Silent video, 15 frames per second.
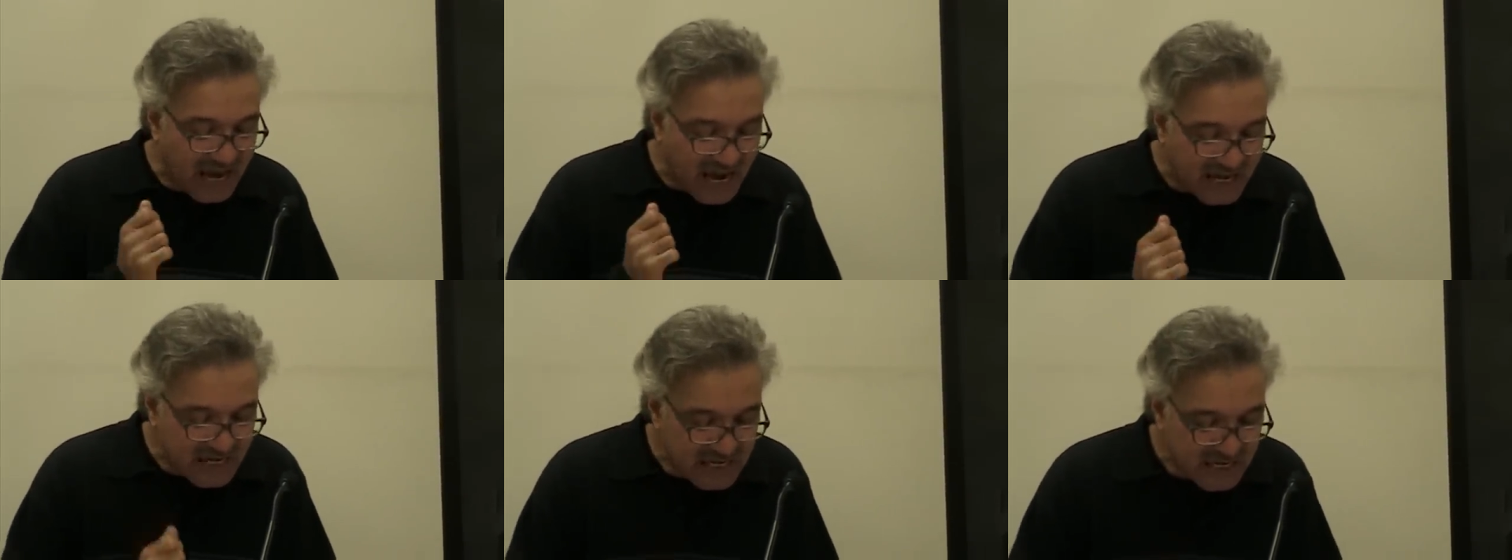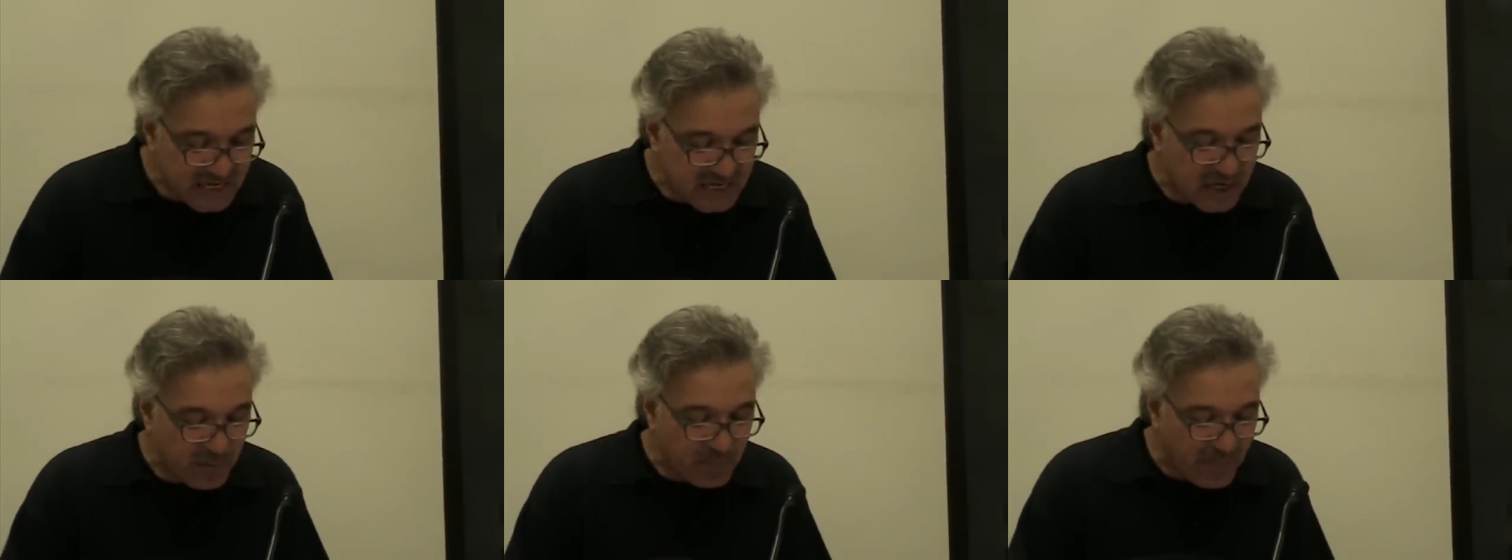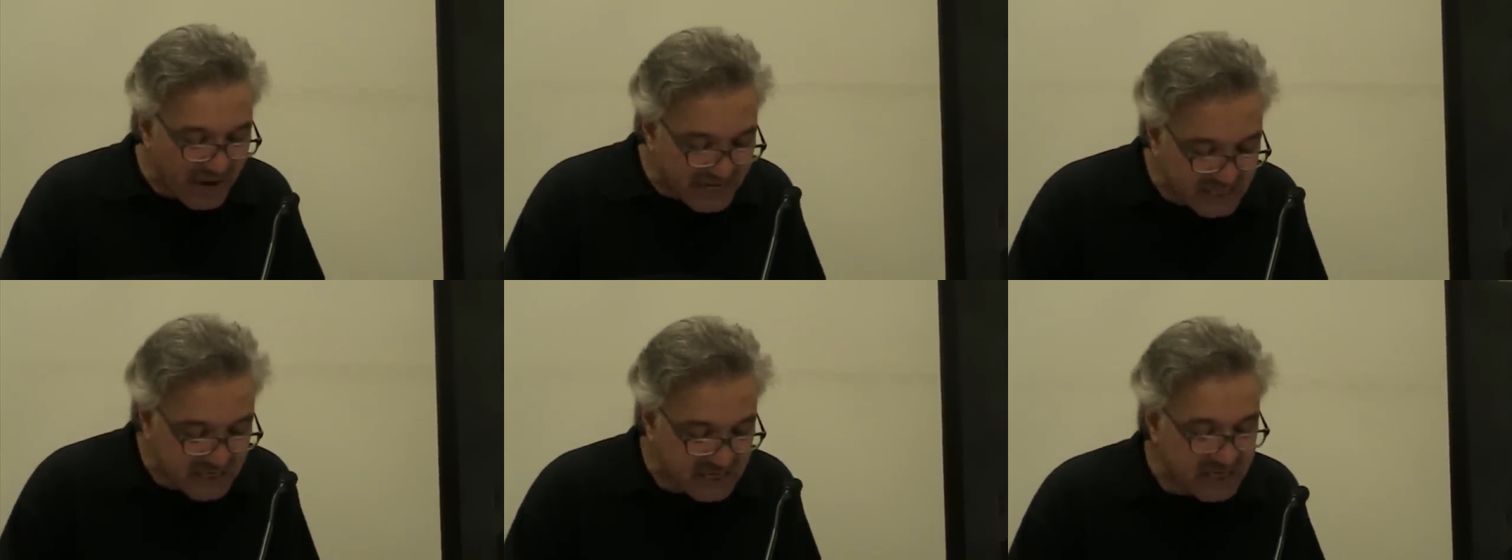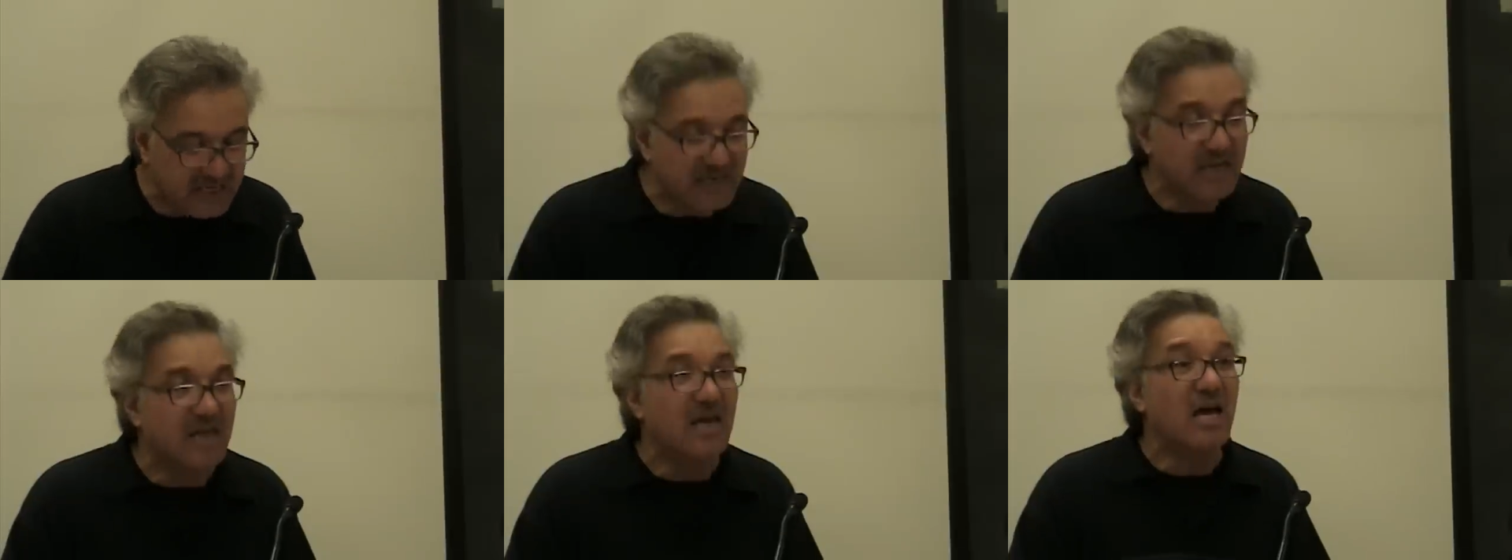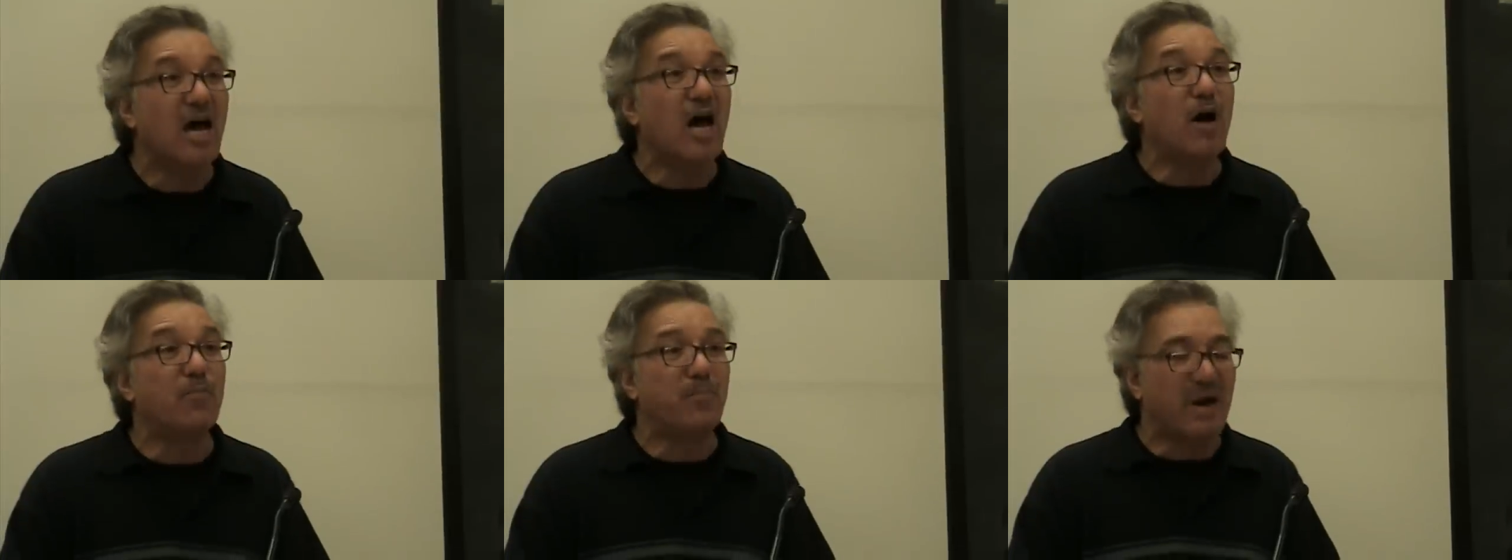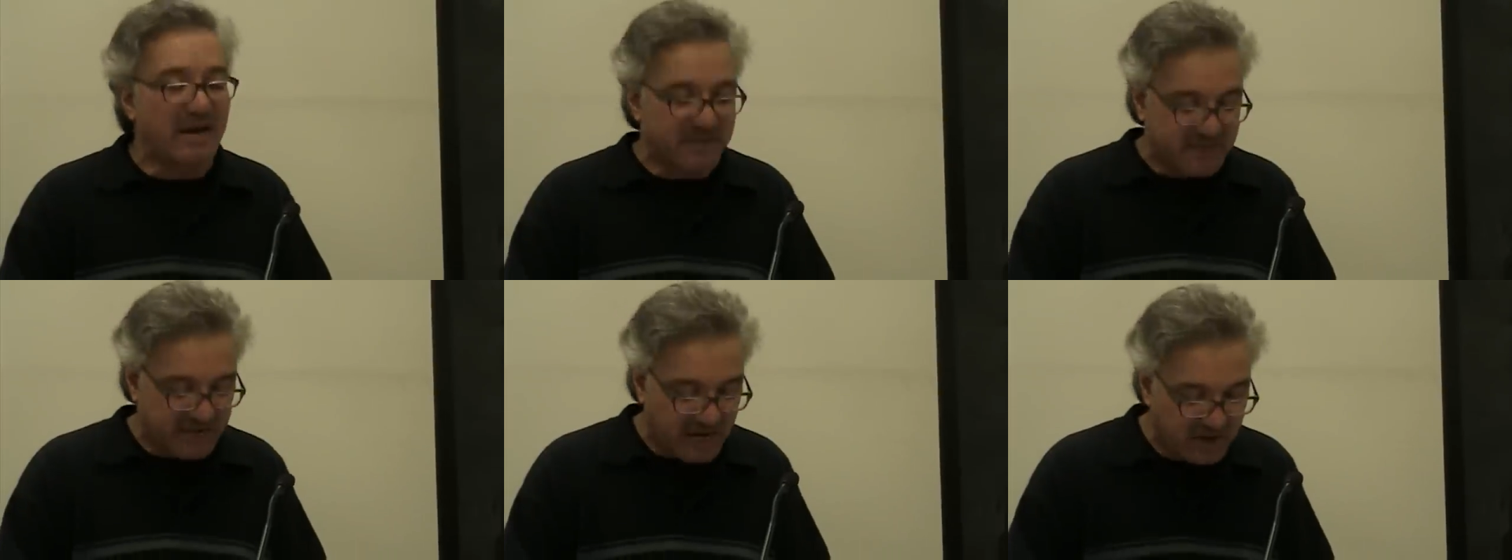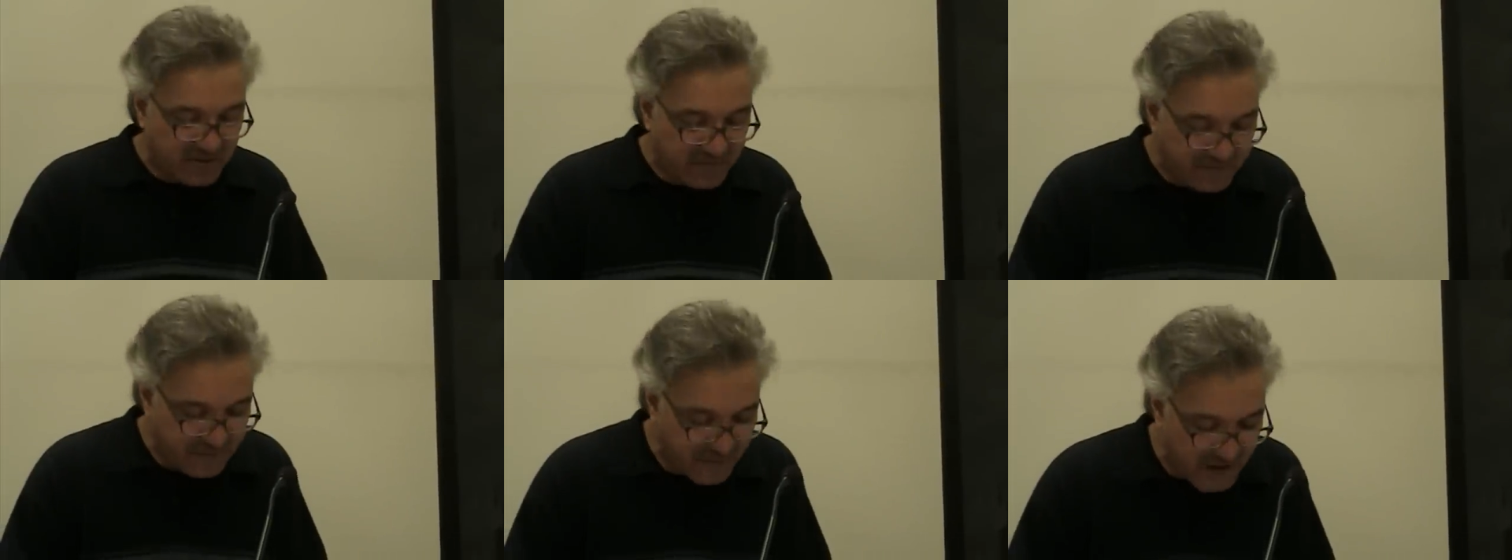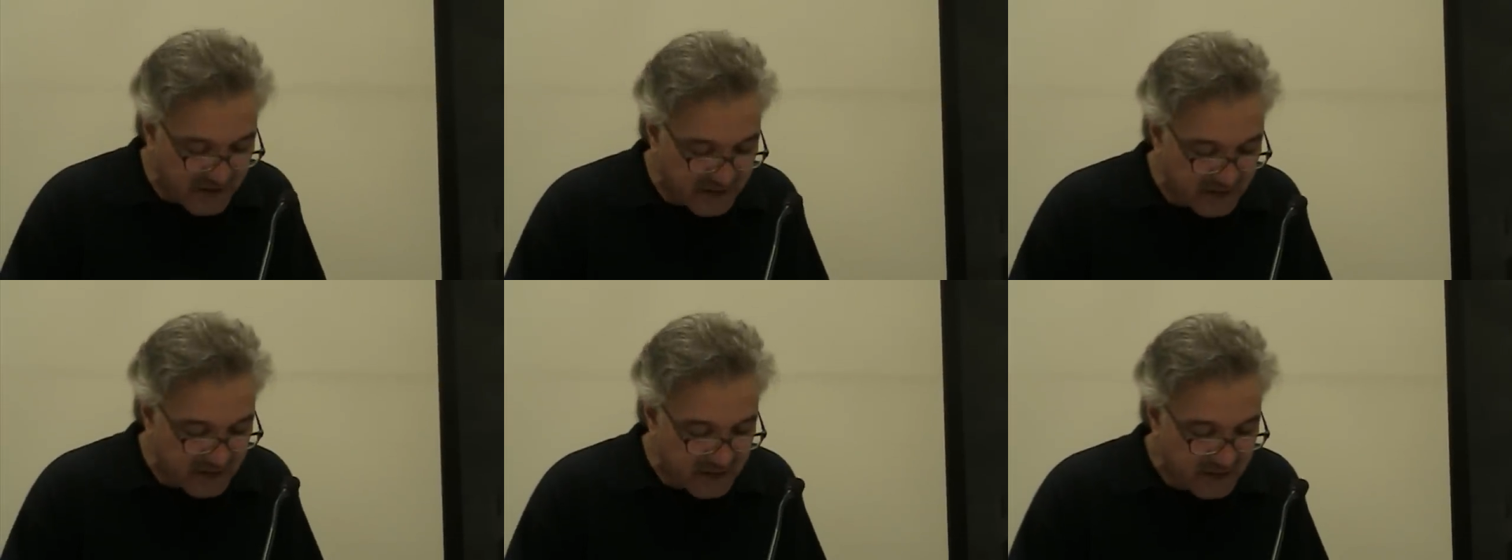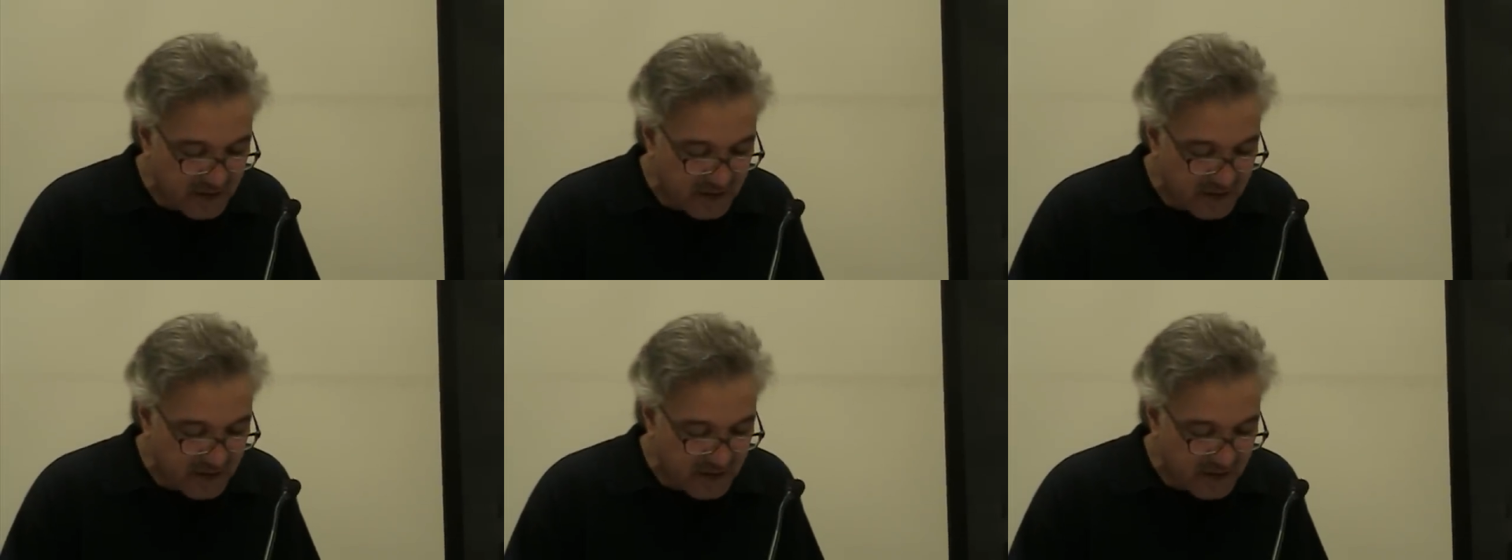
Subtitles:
unlamented apartheid friend.